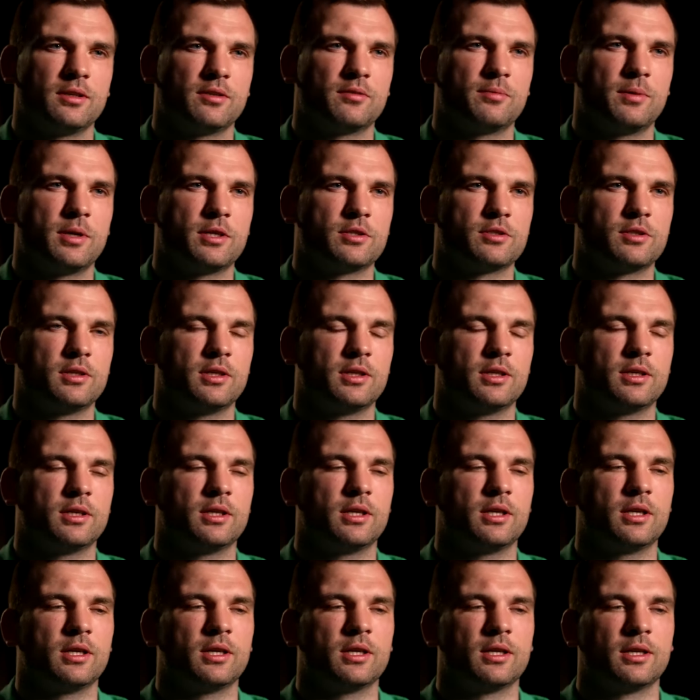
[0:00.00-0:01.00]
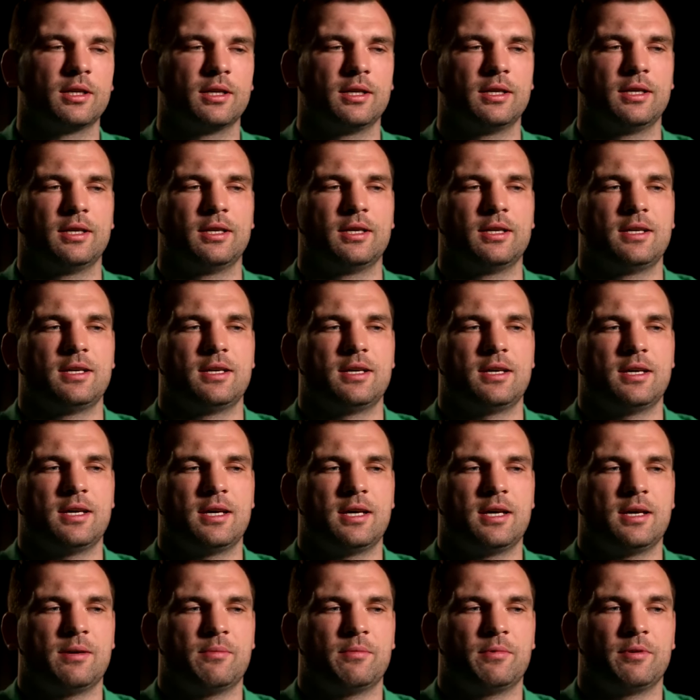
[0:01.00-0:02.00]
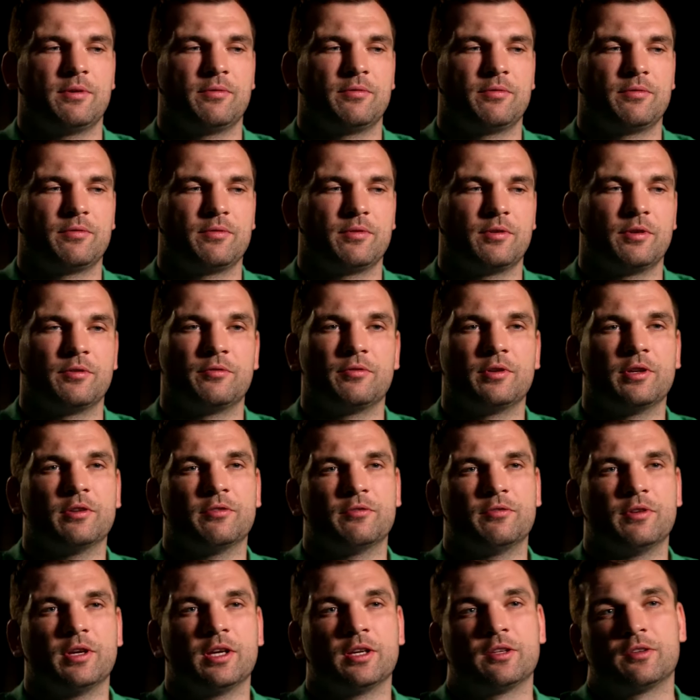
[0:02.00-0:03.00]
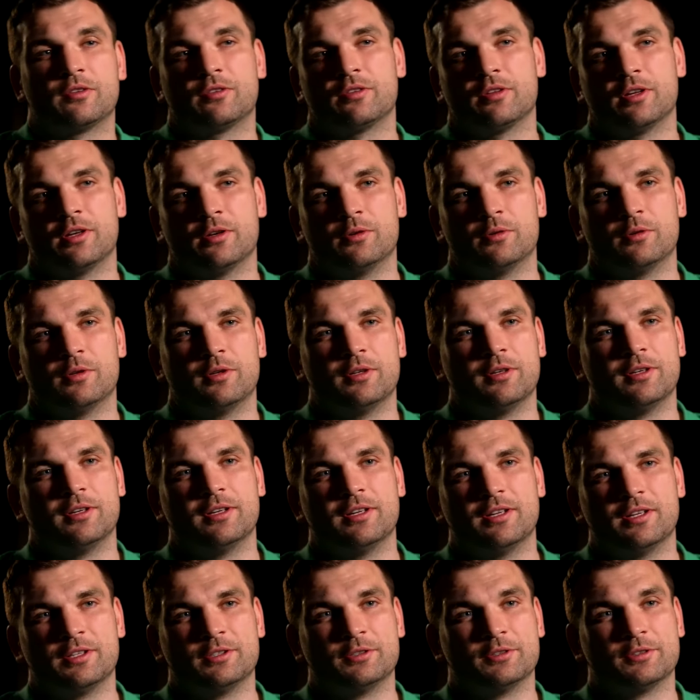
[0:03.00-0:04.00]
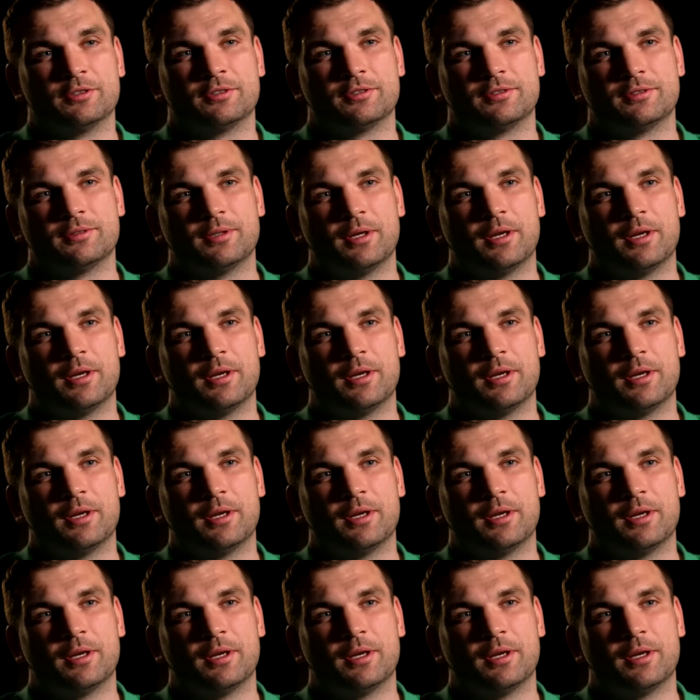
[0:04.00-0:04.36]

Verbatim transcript: especially in here, um, and I've, I feel fit, so I just.